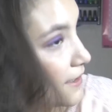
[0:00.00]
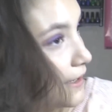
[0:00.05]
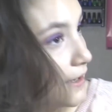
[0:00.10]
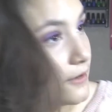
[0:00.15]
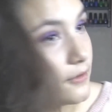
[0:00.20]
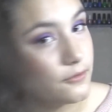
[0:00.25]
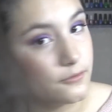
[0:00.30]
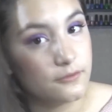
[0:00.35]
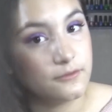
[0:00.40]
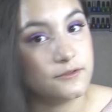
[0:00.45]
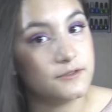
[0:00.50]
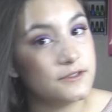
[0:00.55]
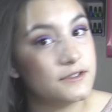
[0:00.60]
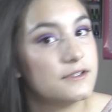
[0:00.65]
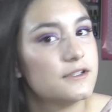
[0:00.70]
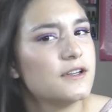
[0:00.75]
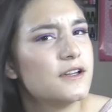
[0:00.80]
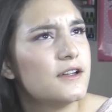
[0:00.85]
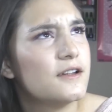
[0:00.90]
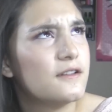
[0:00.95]

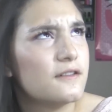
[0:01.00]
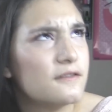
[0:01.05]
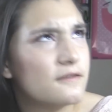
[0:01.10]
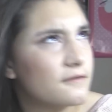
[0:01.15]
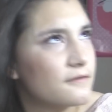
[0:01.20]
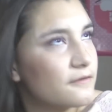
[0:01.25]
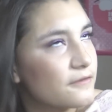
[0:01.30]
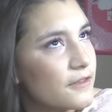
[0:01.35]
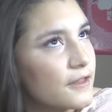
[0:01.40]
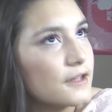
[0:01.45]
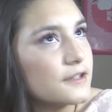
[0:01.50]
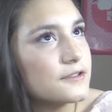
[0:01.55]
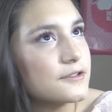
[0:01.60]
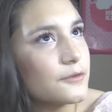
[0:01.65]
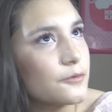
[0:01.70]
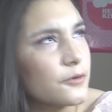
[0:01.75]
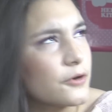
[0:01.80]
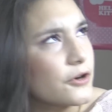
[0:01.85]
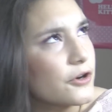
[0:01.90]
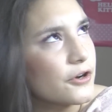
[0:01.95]
tangles. That's
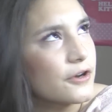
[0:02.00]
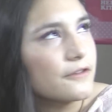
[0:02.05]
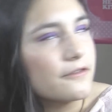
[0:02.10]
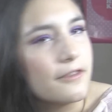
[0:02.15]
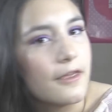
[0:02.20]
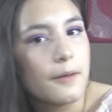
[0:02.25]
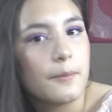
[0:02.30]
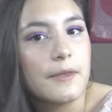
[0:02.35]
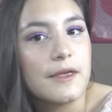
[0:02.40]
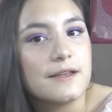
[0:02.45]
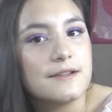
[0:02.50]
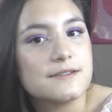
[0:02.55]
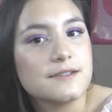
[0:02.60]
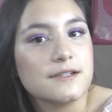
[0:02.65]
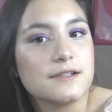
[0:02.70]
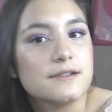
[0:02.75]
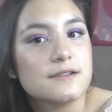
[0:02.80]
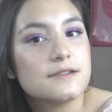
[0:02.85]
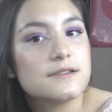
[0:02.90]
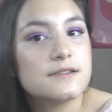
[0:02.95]
a word, if that makes
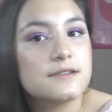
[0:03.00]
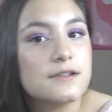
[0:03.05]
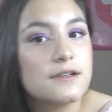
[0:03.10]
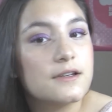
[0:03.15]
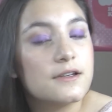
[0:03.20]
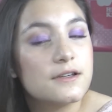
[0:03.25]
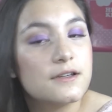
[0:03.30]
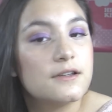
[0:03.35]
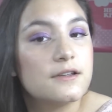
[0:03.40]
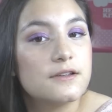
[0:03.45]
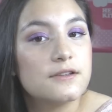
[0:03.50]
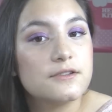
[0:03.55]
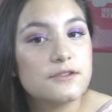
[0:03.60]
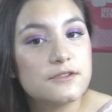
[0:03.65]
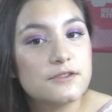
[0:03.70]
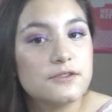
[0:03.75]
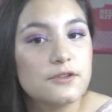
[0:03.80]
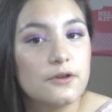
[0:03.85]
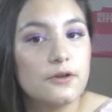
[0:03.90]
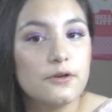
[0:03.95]
sense.
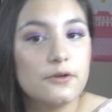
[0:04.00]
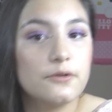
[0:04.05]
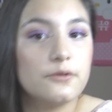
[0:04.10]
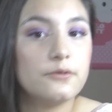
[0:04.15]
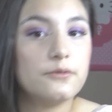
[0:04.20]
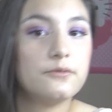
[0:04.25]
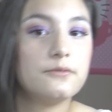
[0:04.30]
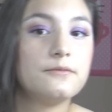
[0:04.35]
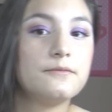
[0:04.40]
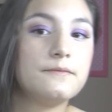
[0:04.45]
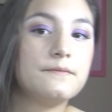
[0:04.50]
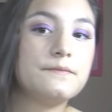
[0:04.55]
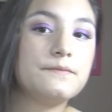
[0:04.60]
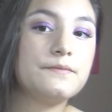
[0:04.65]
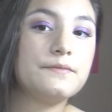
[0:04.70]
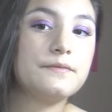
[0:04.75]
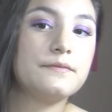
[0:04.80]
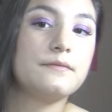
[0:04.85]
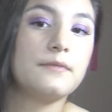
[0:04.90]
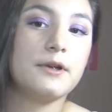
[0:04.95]
So
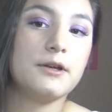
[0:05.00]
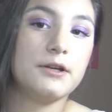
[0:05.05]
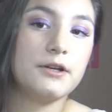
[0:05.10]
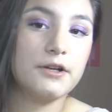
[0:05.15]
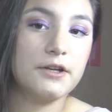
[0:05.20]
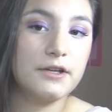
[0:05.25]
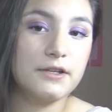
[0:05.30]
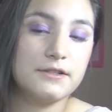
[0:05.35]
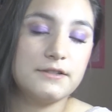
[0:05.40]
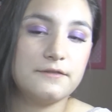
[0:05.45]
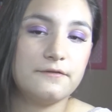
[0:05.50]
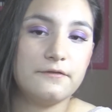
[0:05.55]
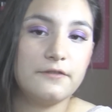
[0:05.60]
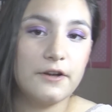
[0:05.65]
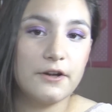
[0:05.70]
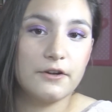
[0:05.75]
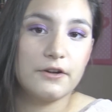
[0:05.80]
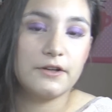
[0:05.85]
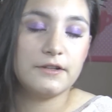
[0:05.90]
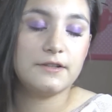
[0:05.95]
my hair gets
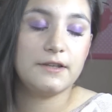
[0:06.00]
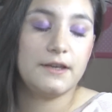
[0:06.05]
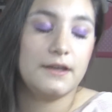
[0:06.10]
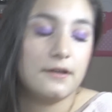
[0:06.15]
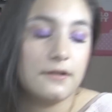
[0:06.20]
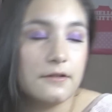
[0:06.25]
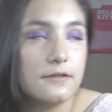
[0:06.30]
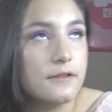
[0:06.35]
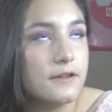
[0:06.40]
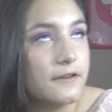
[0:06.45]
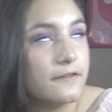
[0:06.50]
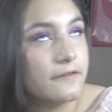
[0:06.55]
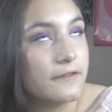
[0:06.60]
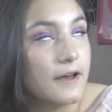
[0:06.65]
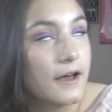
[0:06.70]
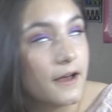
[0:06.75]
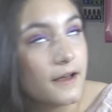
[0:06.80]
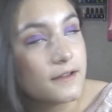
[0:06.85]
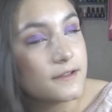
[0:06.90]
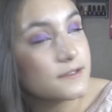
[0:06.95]
very tangly
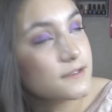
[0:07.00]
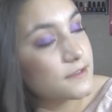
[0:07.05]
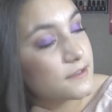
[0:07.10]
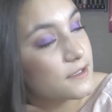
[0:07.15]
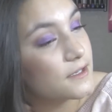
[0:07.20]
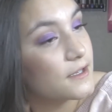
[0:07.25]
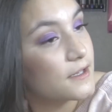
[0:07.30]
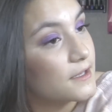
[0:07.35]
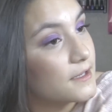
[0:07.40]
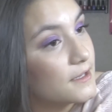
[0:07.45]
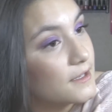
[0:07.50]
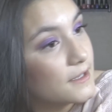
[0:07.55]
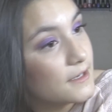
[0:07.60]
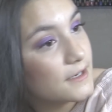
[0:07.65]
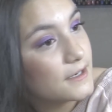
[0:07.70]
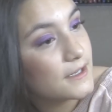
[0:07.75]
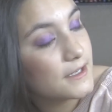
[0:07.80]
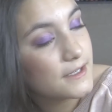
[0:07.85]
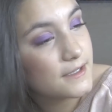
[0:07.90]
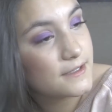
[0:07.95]
fast and